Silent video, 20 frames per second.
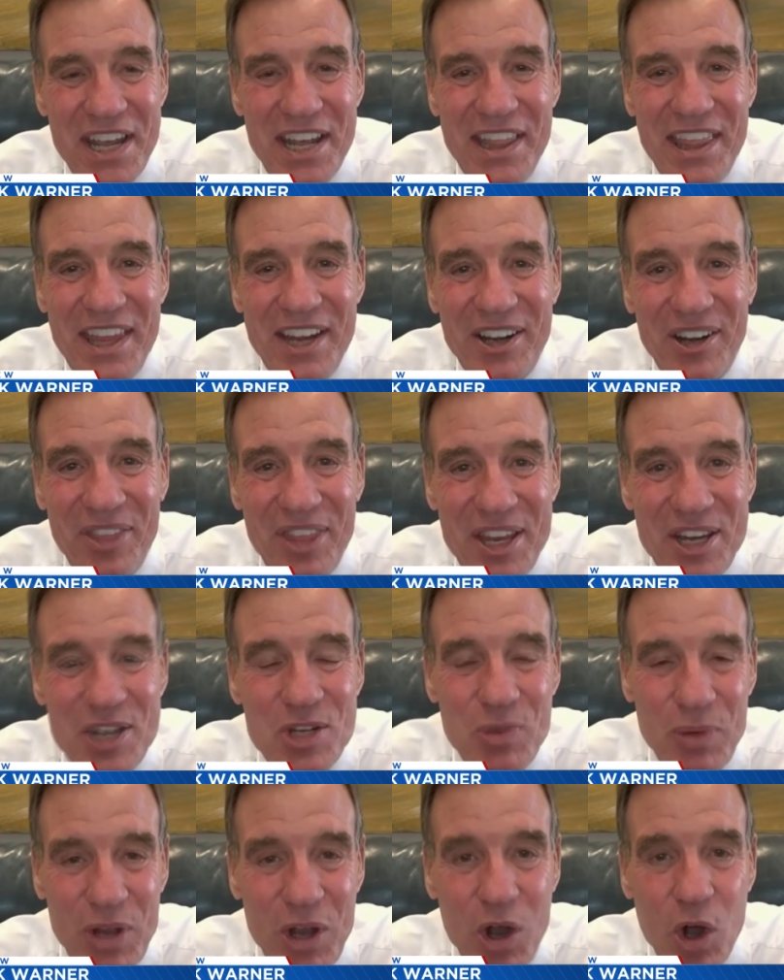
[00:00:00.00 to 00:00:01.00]
They are things
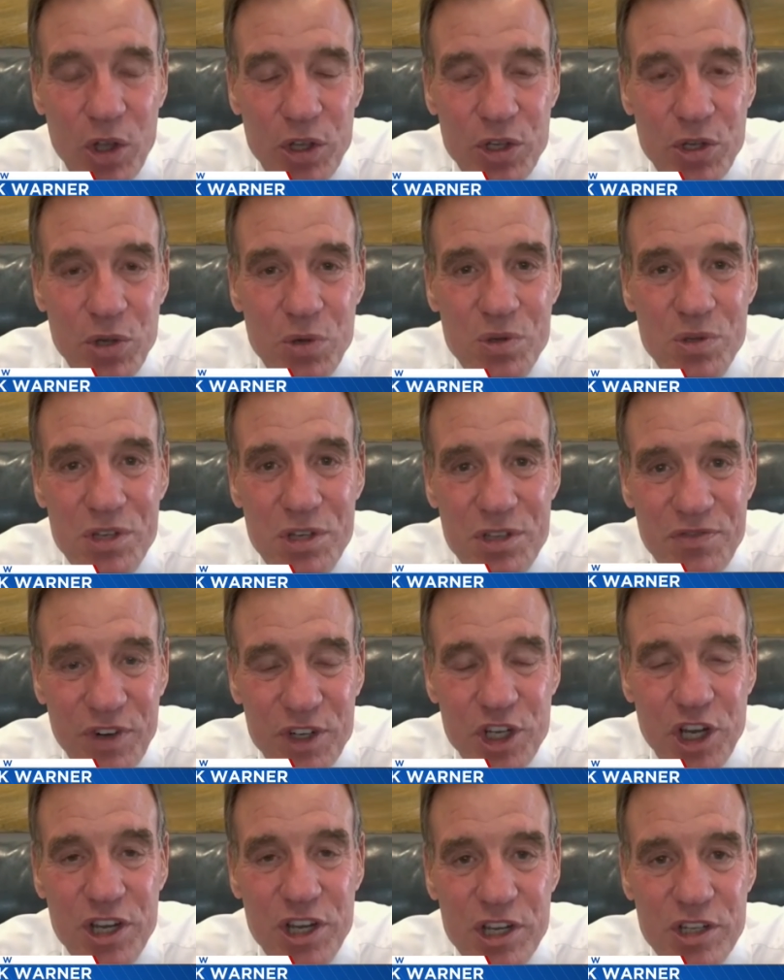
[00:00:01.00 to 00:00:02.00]
we all use as
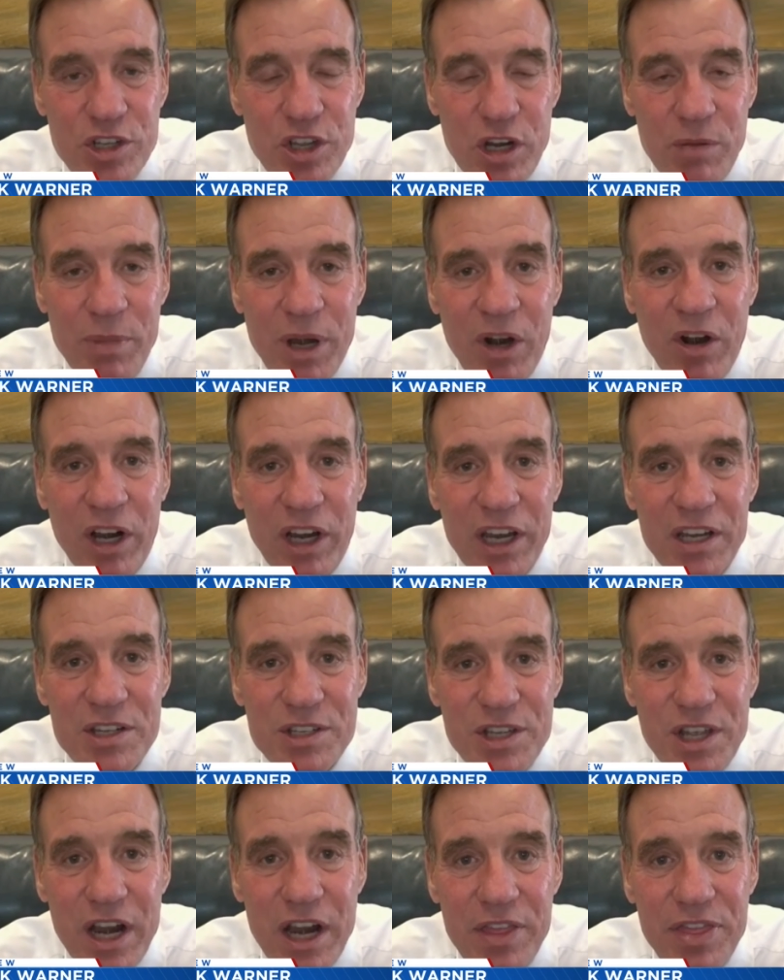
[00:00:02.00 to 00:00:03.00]
Virginians and
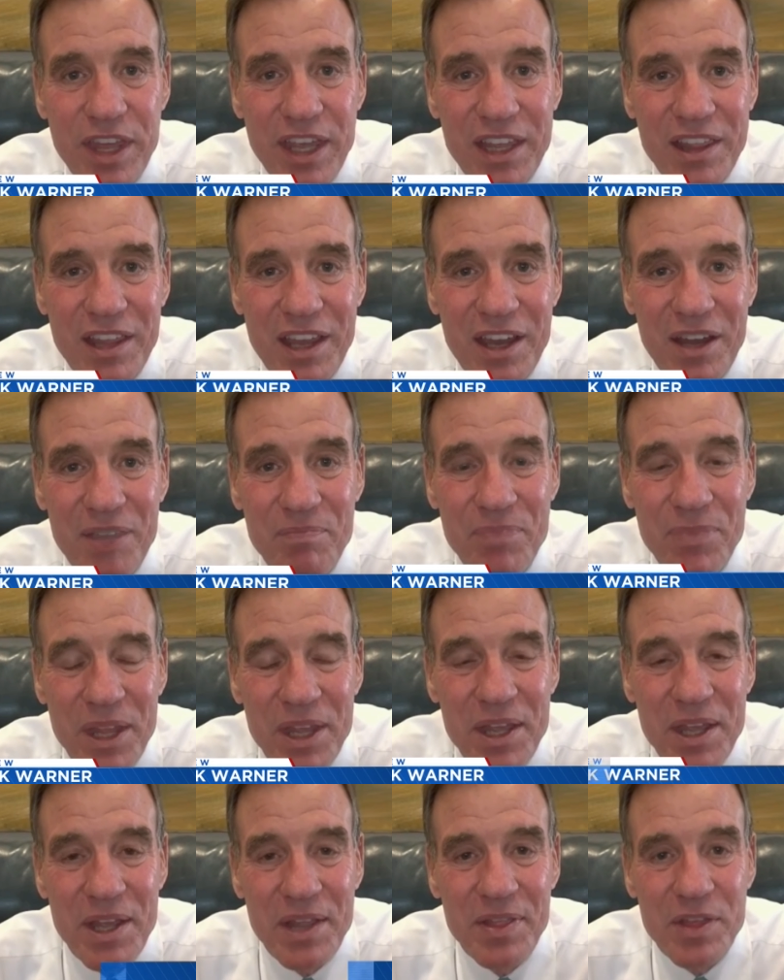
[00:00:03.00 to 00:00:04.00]
Americans, and I think um,
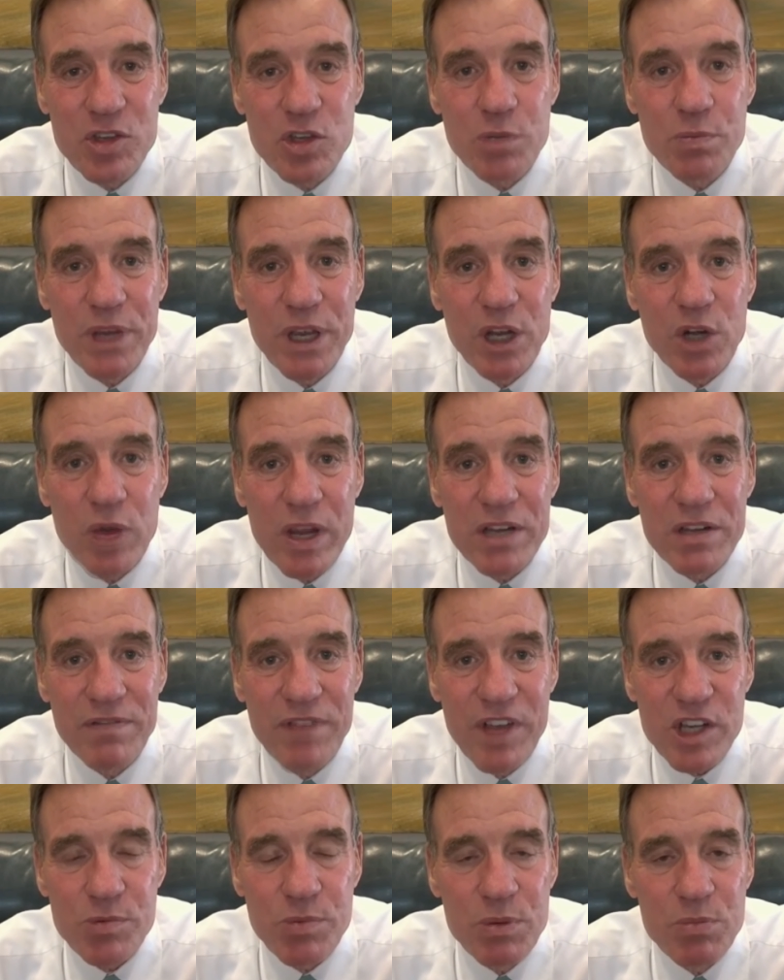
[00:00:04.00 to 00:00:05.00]
this will be a great
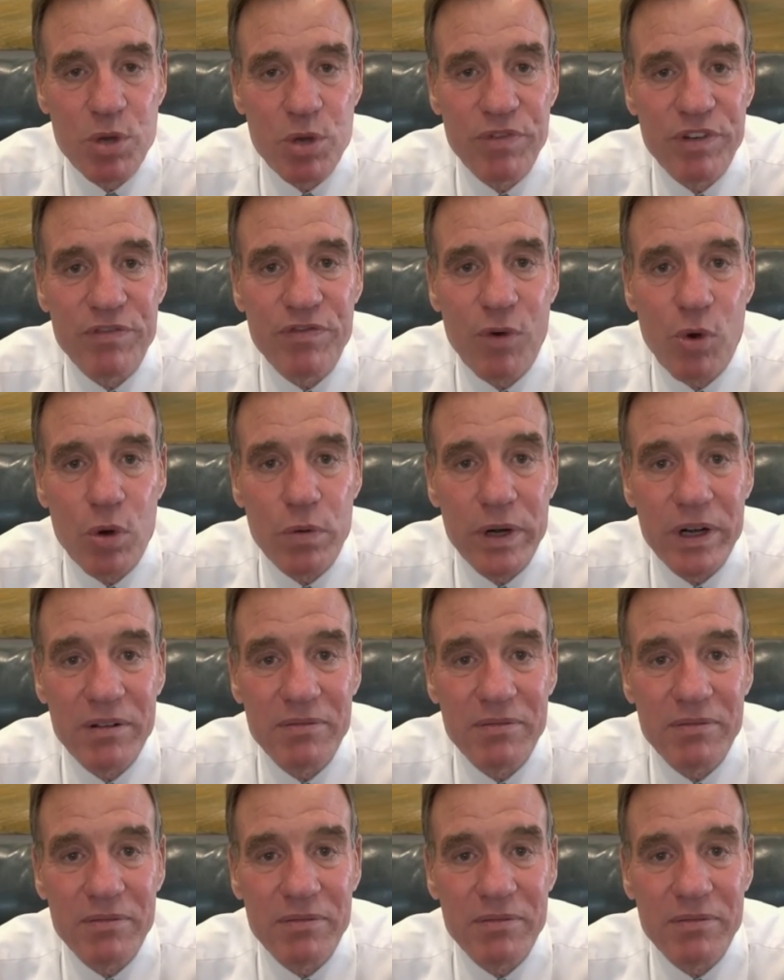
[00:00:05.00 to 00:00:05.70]
investment moving forward.